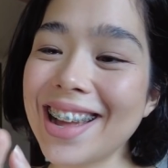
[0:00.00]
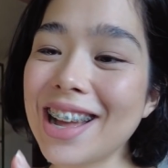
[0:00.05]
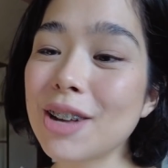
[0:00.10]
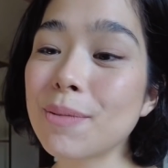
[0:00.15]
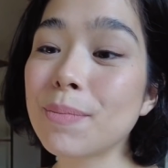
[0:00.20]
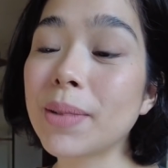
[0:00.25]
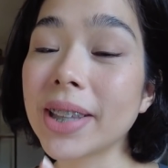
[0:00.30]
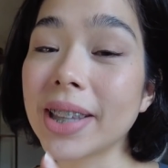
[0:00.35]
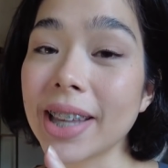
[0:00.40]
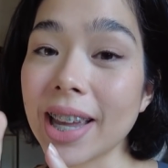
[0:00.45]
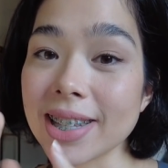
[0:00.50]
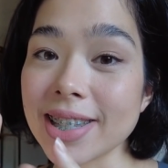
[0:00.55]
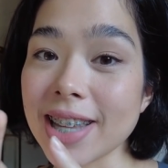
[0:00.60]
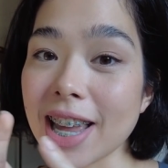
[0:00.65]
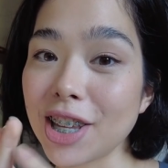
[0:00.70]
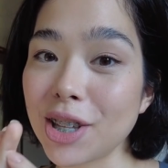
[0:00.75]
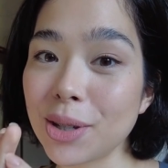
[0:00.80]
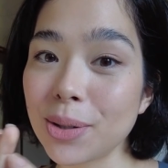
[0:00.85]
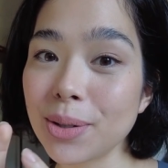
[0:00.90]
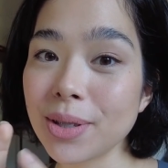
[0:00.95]
But yes, I
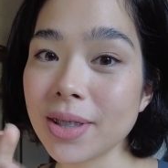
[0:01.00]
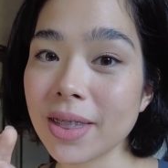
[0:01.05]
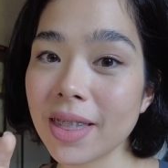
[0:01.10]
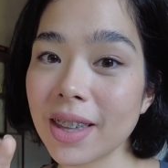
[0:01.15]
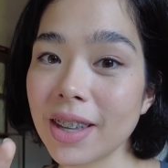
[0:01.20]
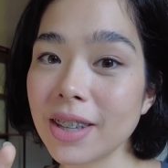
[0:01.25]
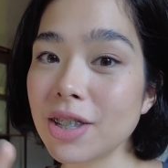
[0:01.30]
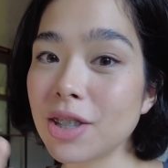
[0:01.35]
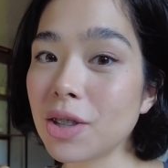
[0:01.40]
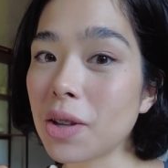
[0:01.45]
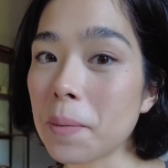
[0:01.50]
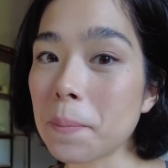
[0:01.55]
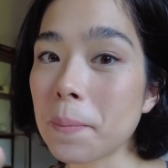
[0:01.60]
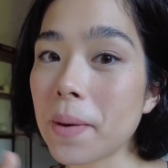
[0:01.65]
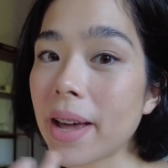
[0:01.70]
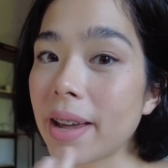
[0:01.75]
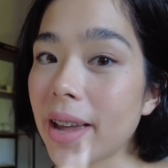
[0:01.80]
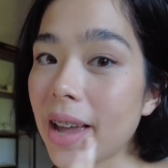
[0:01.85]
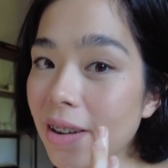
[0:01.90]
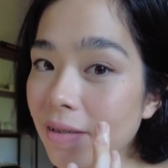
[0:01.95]
used this to
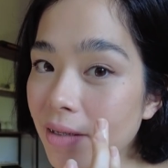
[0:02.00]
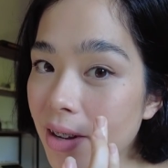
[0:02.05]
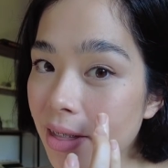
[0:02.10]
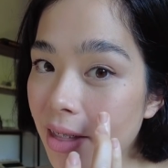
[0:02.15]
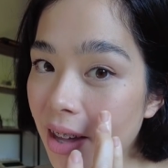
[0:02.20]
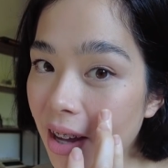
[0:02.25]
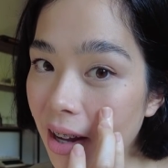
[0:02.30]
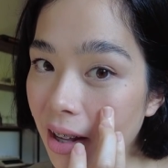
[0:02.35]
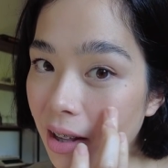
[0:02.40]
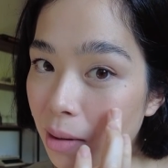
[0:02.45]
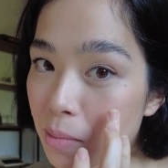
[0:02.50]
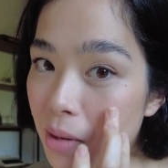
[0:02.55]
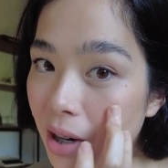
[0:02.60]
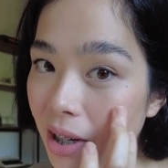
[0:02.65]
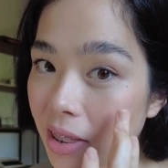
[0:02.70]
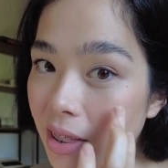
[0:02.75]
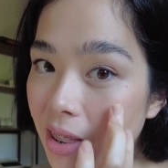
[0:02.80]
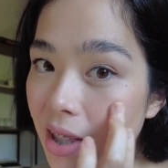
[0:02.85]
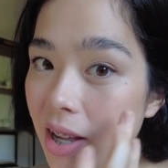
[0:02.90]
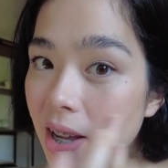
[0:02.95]
apply everything. Yung
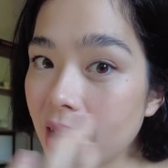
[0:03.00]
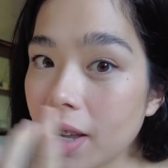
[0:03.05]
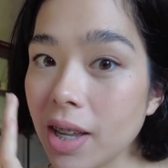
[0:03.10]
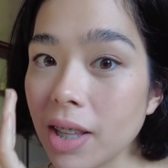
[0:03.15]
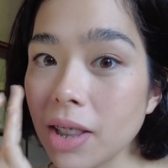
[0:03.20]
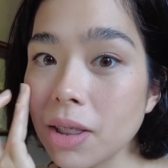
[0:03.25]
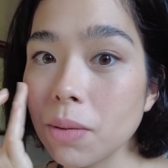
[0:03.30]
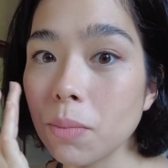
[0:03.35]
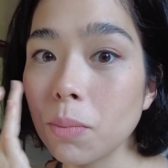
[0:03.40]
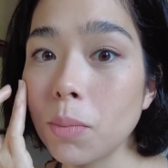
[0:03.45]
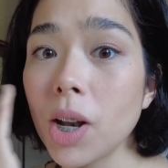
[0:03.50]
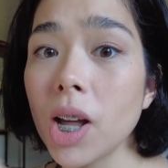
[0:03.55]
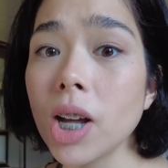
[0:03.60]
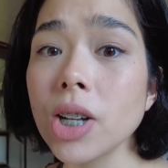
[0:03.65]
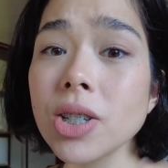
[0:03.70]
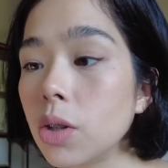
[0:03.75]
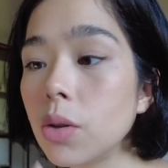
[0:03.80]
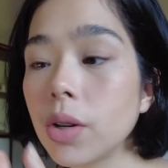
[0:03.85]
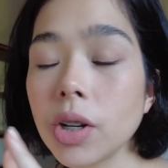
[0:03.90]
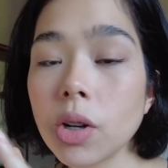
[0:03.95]
mga tint,
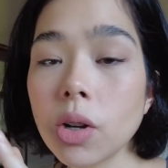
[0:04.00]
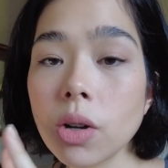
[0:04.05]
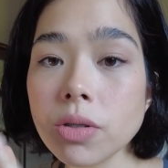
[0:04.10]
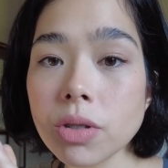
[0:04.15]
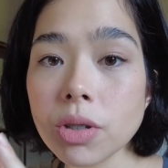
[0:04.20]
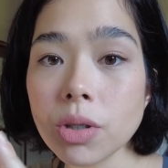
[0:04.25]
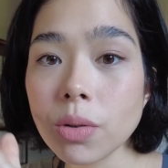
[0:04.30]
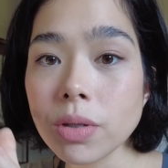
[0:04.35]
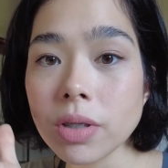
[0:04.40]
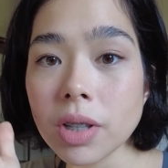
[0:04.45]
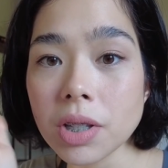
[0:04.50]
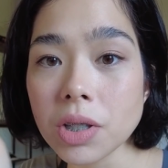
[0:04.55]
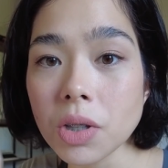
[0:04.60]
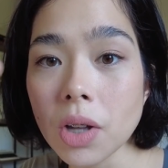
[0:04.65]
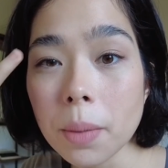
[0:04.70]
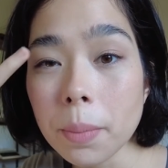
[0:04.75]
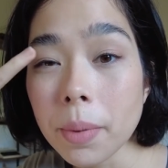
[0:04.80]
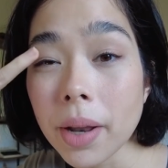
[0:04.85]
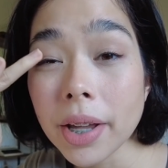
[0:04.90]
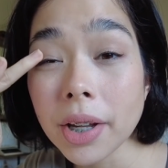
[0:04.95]
blush. You can also use this to
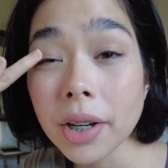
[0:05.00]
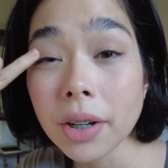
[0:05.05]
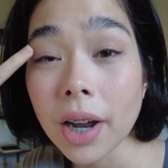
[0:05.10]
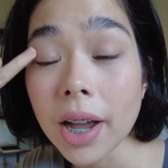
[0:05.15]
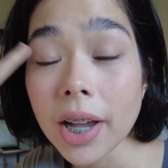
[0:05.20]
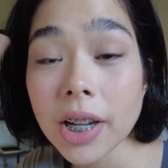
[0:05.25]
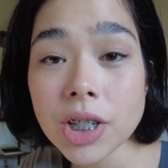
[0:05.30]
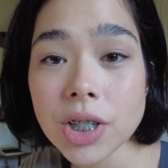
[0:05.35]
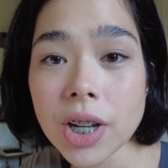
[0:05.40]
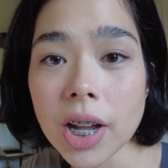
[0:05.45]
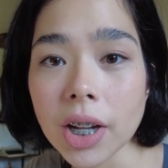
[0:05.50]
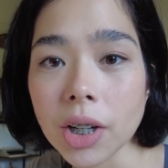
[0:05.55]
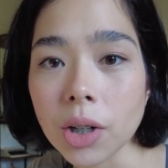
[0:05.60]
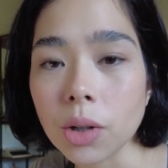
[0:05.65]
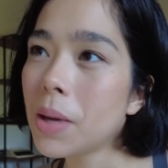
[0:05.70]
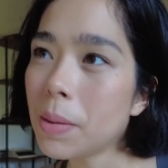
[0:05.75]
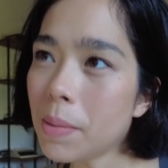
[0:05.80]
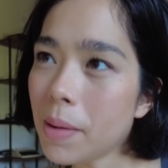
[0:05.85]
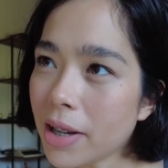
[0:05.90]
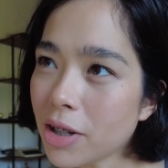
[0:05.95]
apply your eyeshadow.
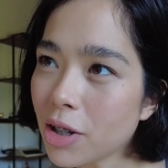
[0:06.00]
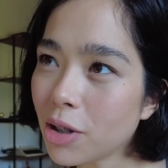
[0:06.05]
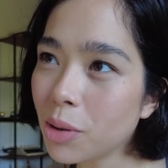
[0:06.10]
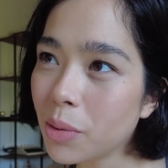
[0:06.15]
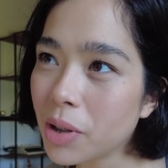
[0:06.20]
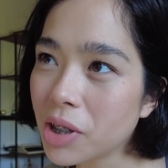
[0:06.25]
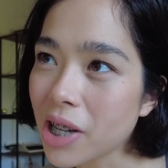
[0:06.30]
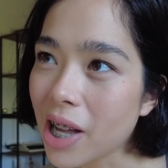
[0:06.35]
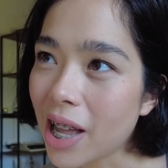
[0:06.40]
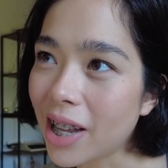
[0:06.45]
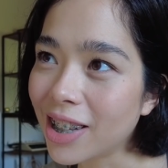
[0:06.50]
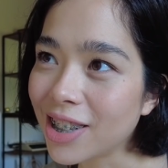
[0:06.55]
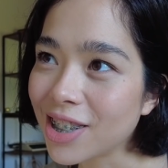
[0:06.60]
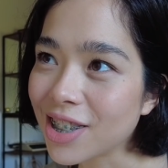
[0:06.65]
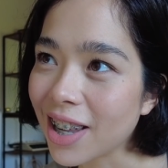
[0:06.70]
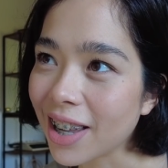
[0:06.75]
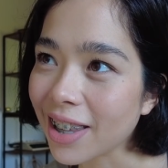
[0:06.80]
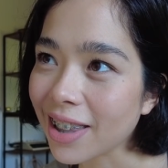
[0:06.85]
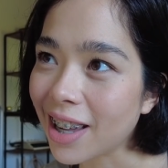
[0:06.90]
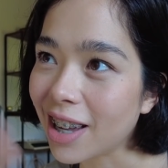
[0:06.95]
Maybe I should do a challenge
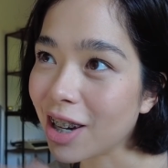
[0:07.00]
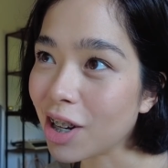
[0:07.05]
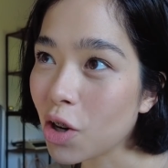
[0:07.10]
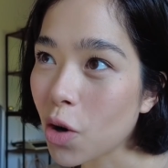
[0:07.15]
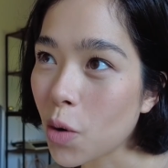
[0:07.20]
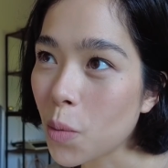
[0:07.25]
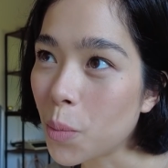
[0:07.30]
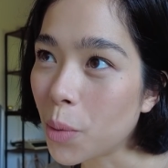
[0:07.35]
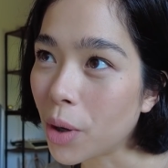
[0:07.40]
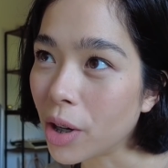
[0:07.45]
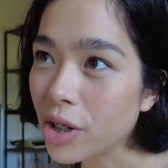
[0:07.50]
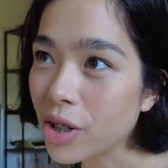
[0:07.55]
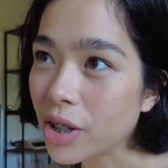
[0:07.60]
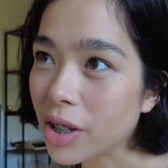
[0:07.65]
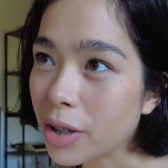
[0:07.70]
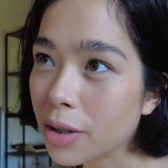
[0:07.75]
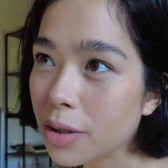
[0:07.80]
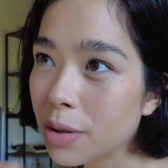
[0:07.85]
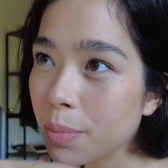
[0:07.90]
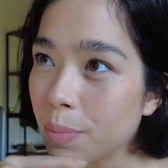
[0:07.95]
like that. No
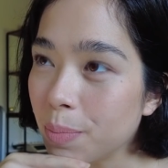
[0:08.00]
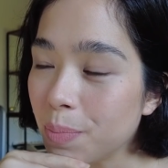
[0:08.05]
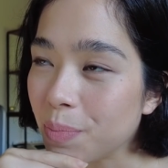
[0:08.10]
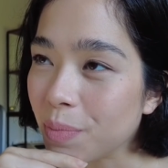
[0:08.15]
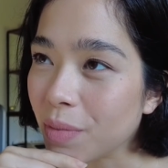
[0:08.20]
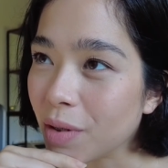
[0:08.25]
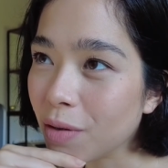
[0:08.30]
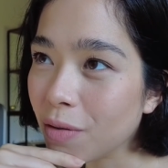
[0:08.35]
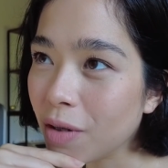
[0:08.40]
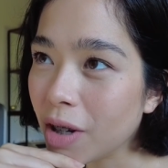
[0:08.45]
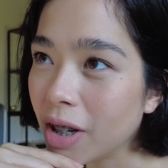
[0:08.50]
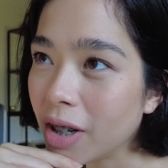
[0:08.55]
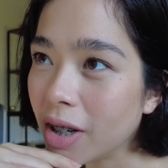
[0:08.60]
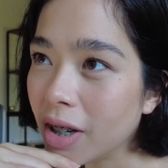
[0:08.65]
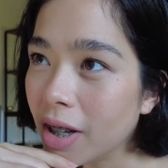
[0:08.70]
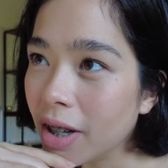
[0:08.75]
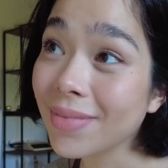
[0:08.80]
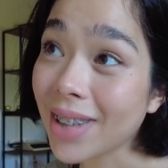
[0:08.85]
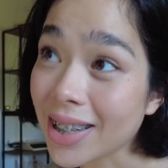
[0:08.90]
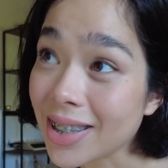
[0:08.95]
brushes. It's fun.
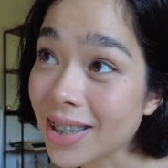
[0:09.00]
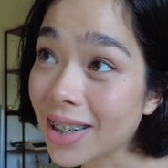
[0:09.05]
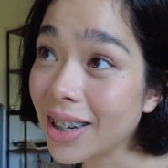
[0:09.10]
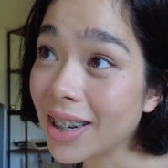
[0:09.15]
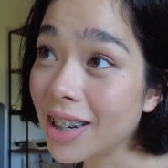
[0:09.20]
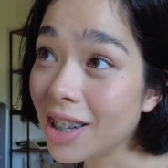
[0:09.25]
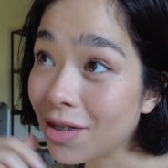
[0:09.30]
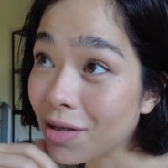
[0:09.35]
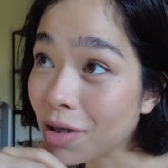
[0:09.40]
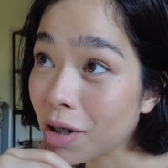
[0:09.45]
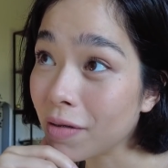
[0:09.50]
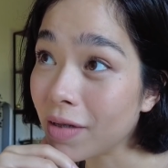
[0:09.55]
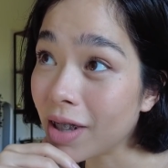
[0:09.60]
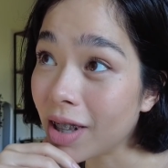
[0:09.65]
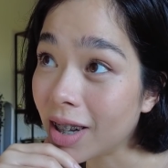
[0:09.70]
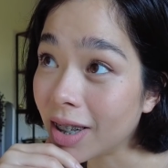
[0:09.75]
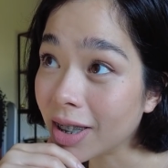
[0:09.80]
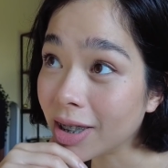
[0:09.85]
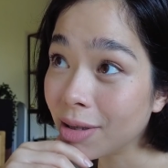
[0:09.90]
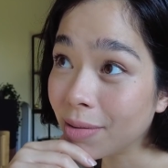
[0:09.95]
That's an idea for a
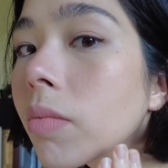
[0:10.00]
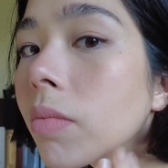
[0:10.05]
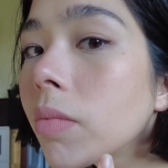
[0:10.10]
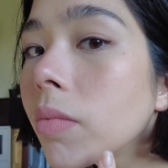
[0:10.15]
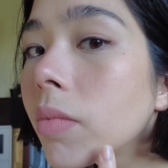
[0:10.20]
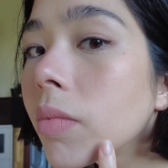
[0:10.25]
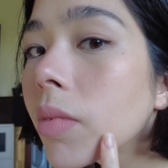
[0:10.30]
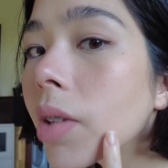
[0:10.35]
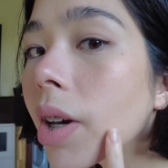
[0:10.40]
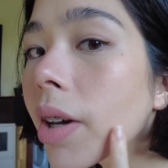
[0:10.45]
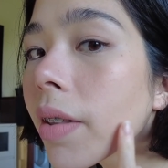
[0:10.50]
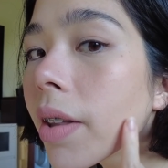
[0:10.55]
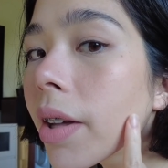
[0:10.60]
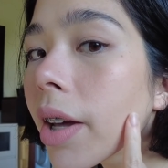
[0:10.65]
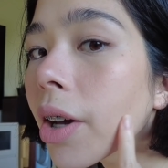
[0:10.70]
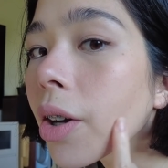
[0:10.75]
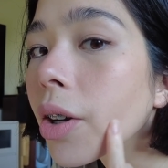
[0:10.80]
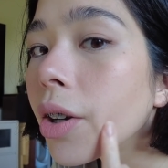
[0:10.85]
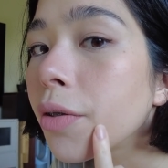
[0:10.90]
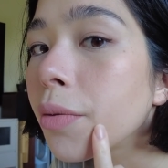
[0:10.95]
vlog. I think I
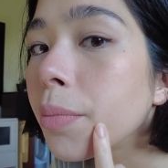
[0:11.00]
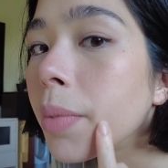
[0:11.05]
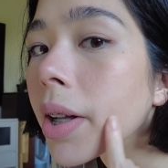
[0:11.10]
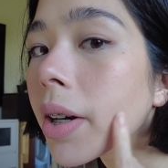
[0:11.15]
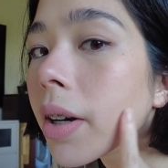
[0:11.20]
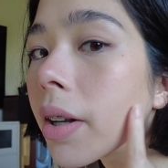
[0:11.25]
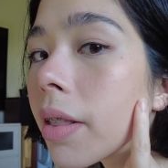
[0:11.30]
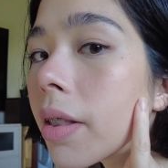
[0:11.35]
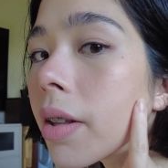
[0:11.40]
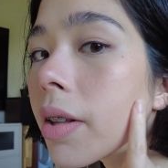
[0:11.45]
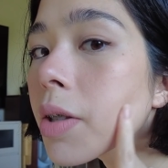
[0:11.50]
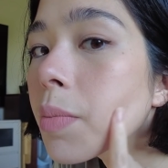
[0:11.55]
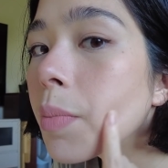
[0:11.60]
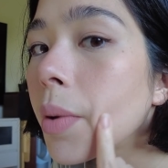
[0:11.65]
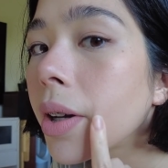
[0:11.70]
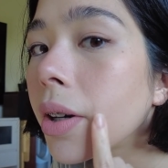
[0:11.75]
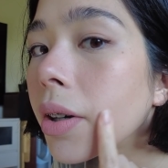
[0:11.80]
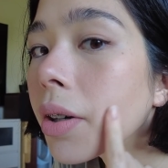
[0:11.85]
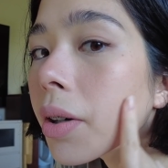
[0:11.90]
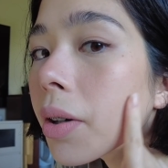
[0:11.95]
could have blended this
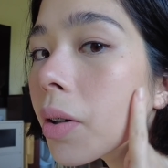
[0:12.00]
better.